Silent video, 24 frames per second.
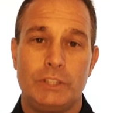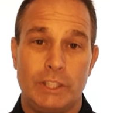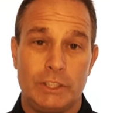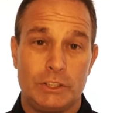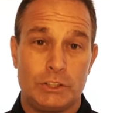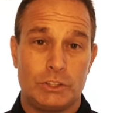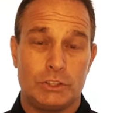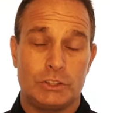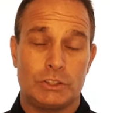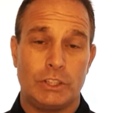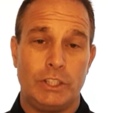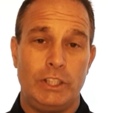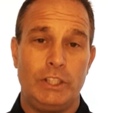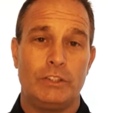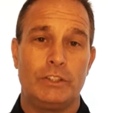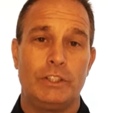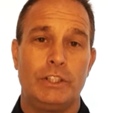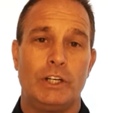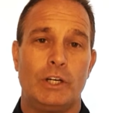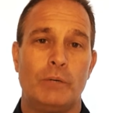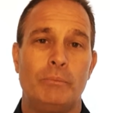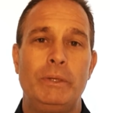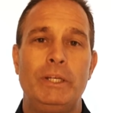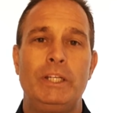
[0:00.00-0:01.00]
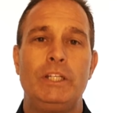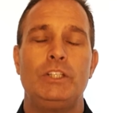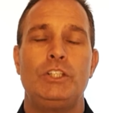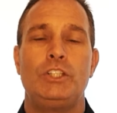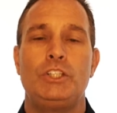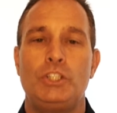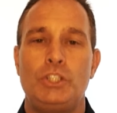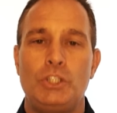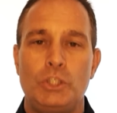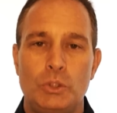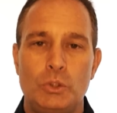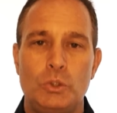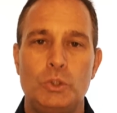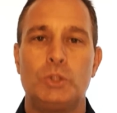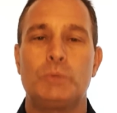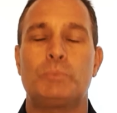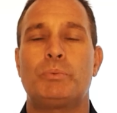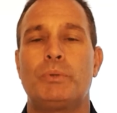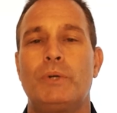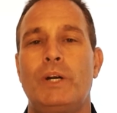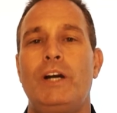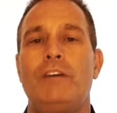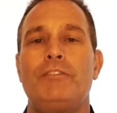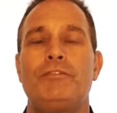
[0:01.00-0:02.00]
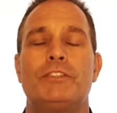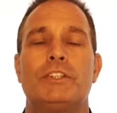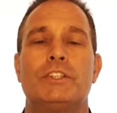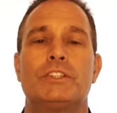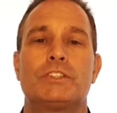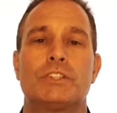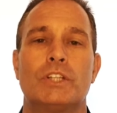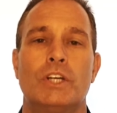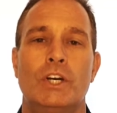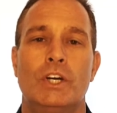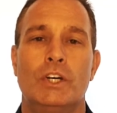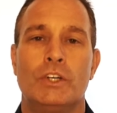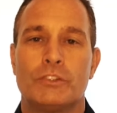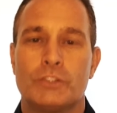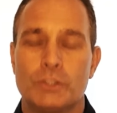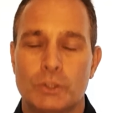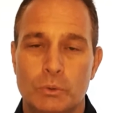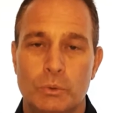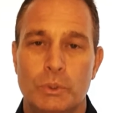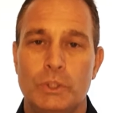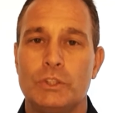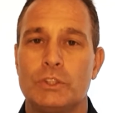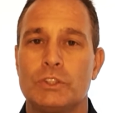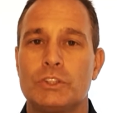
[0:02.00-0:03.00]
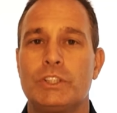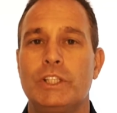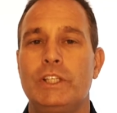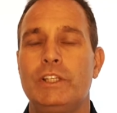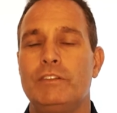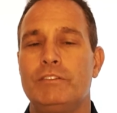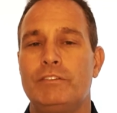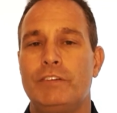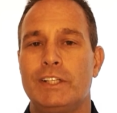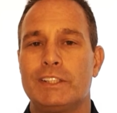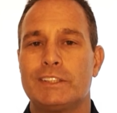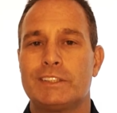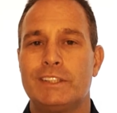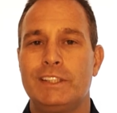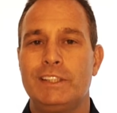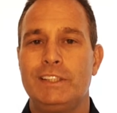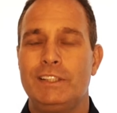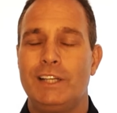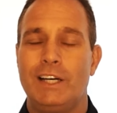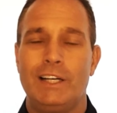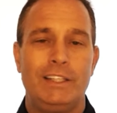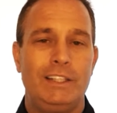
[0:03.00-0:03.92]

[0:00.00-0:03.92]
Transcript: Texas area are making huge profits through real estate investing,